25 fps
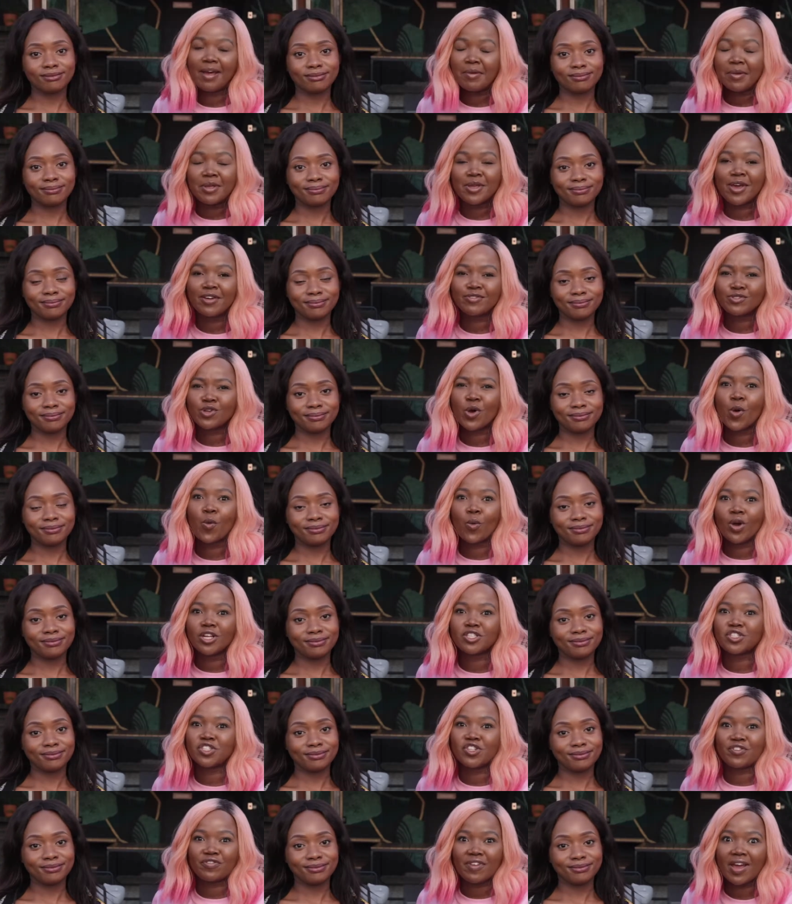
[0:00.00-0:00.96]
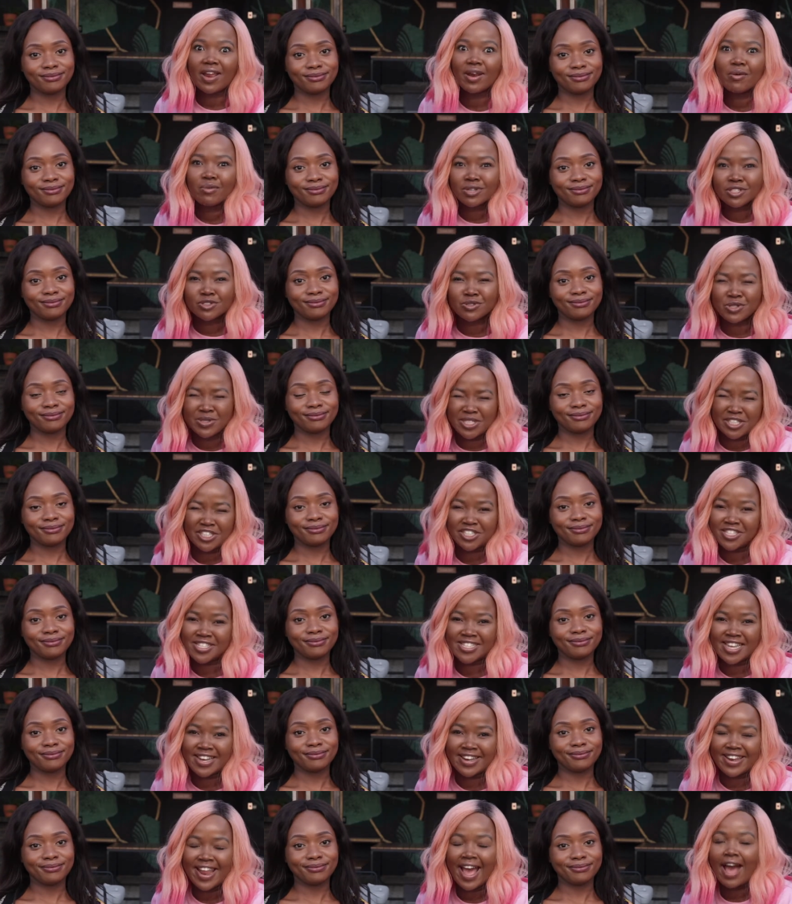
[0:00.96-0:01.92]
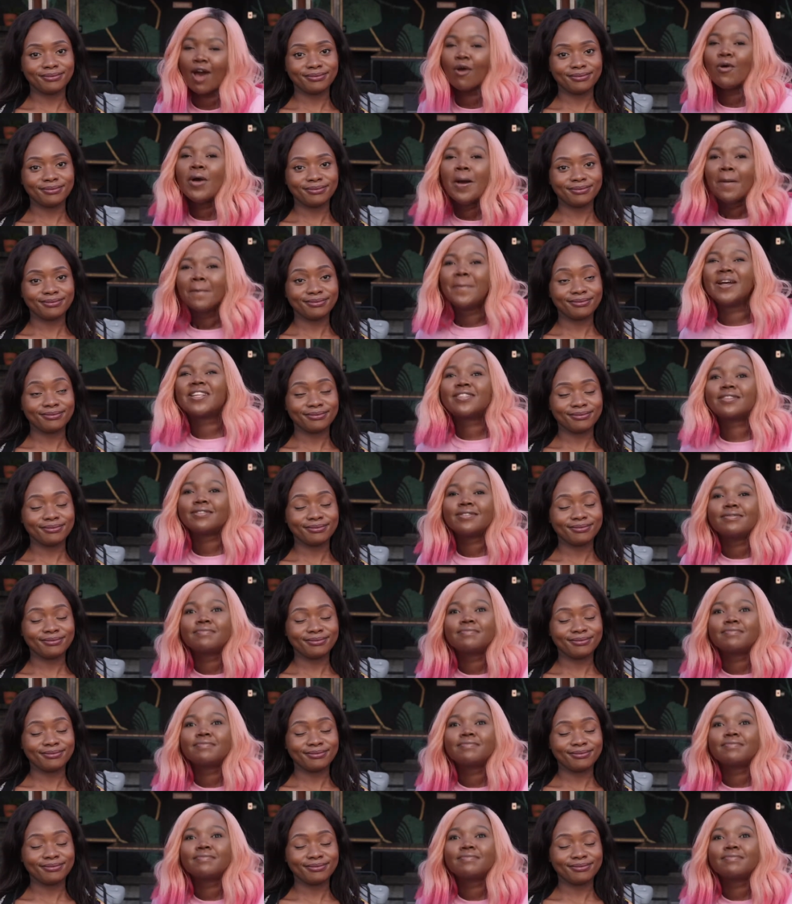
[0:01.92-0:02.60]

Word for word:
Speaker 1: I mean, you have to go watch it to find out what she just said now. But